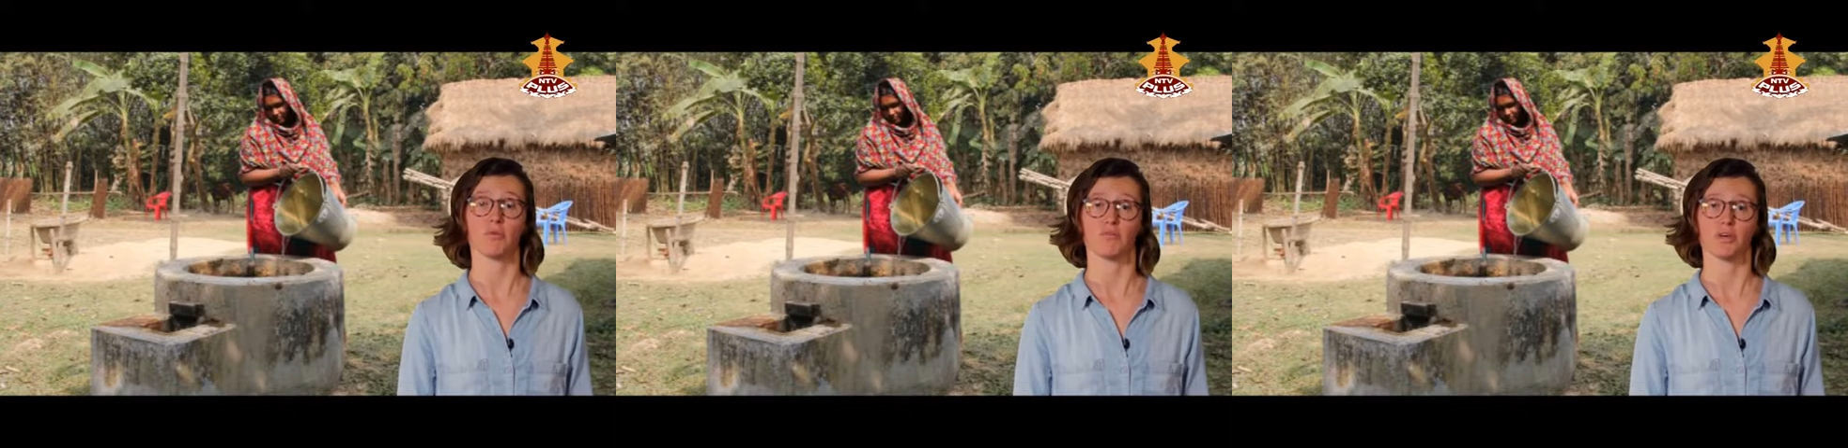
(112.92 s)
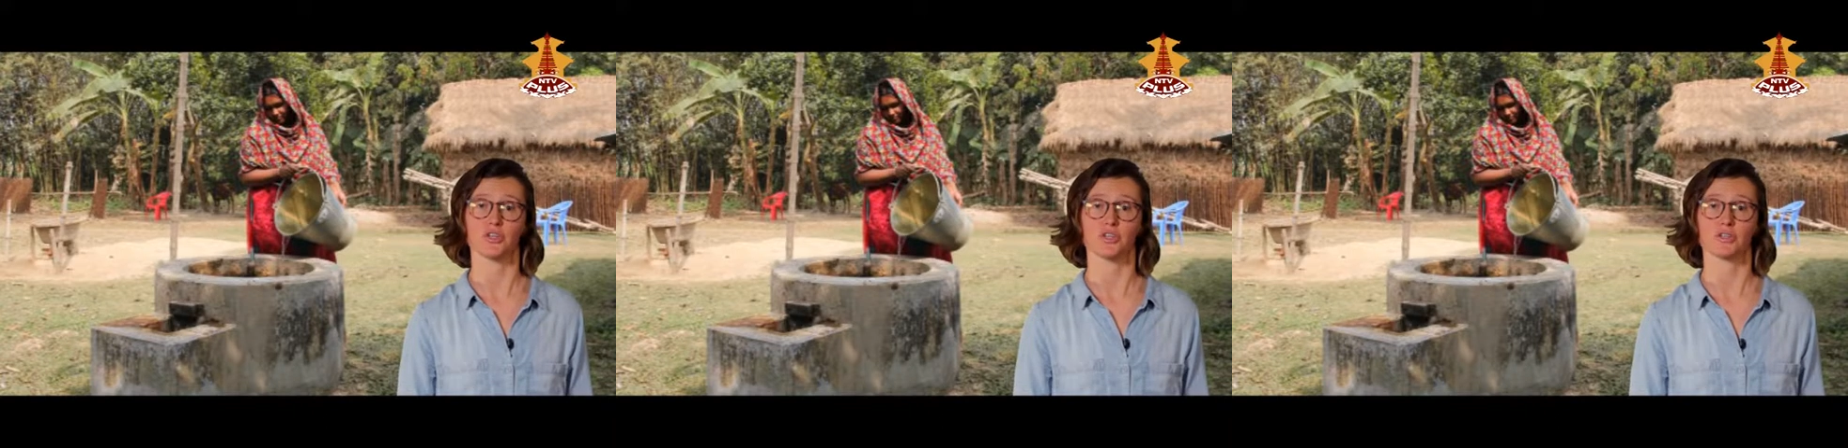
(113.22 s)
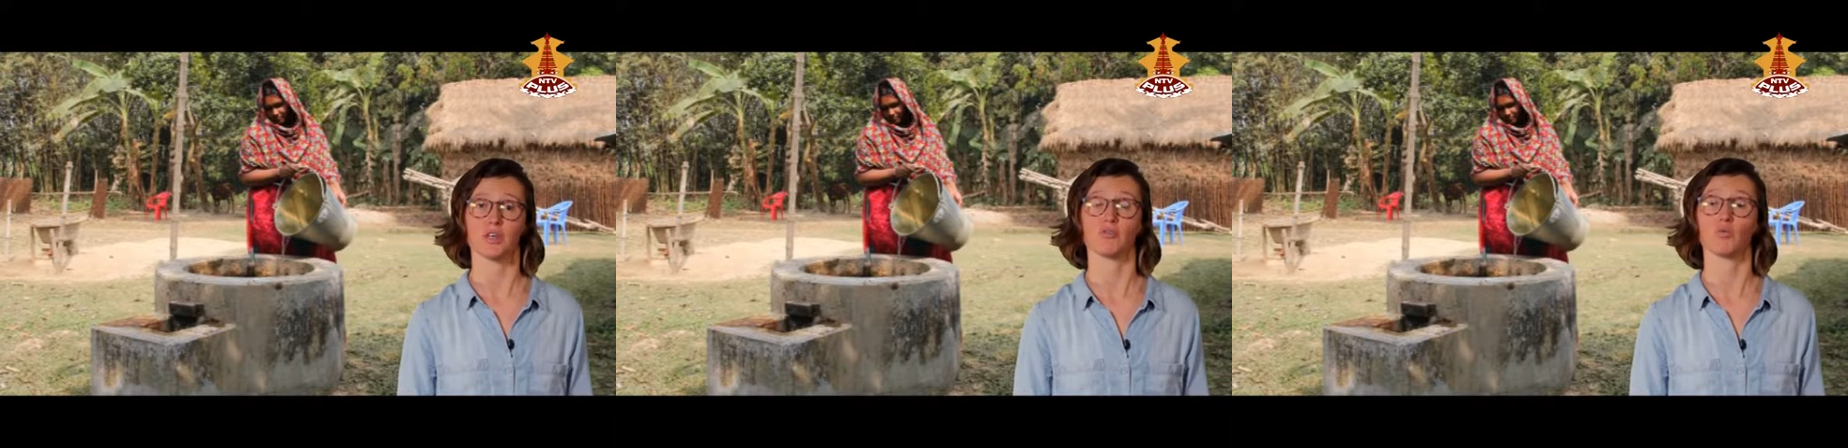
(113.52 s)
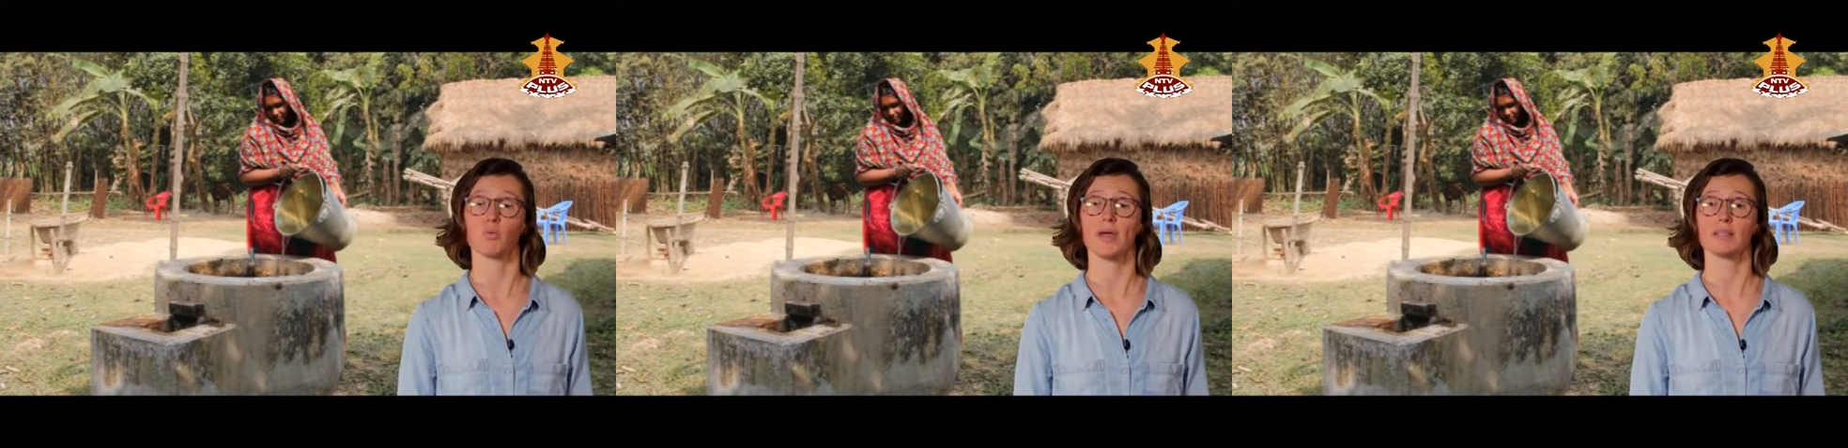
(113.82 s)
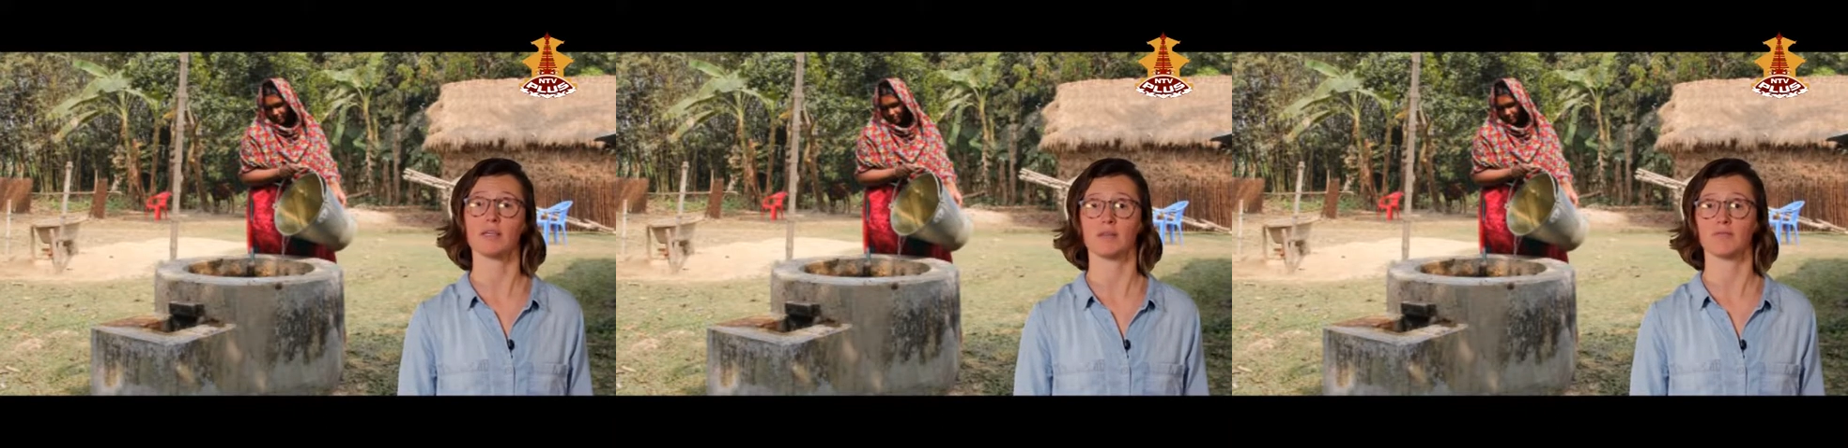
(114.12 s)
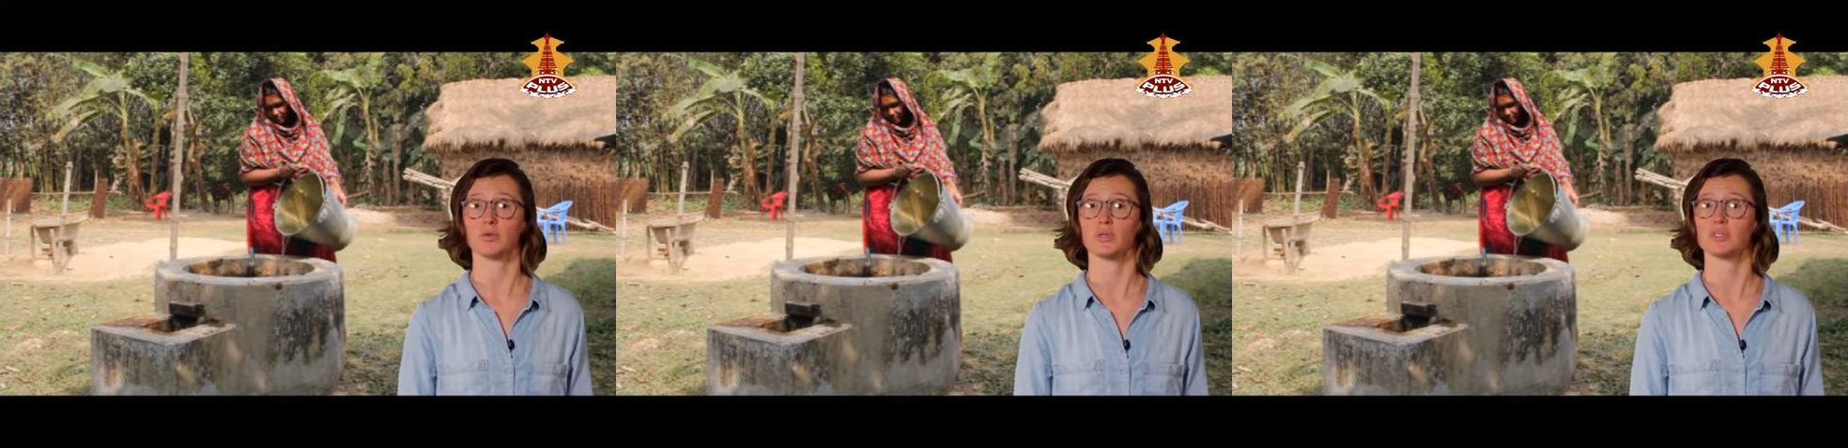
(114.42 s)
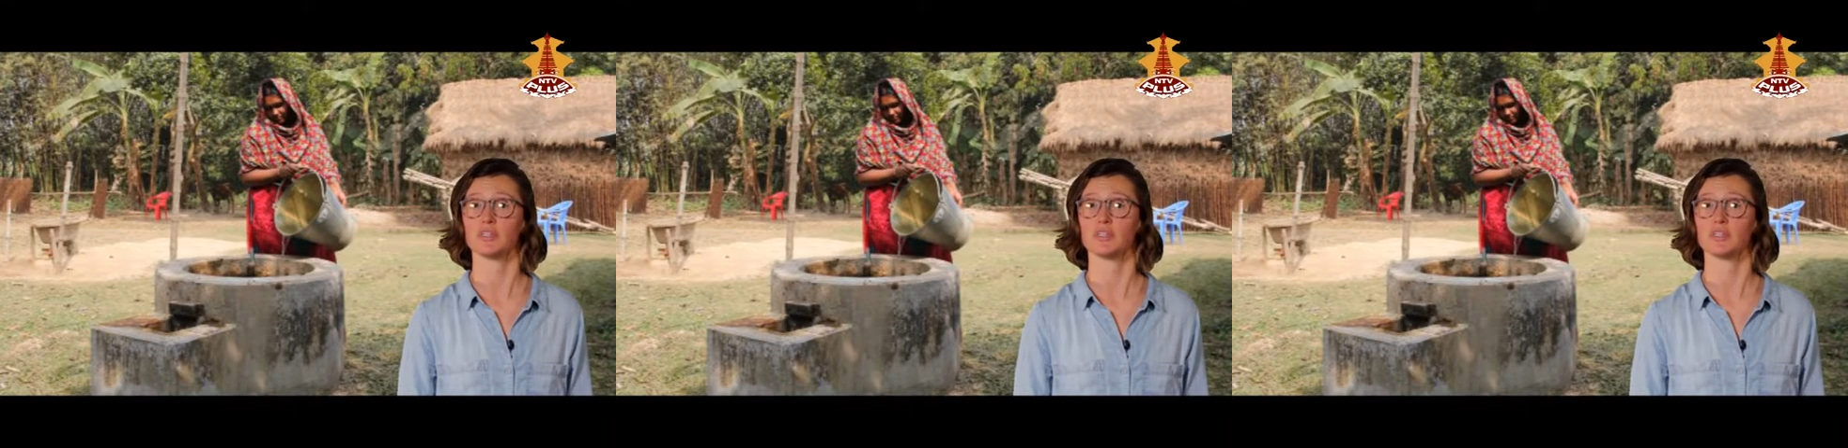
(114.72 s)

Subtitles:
motivations have greatly influenced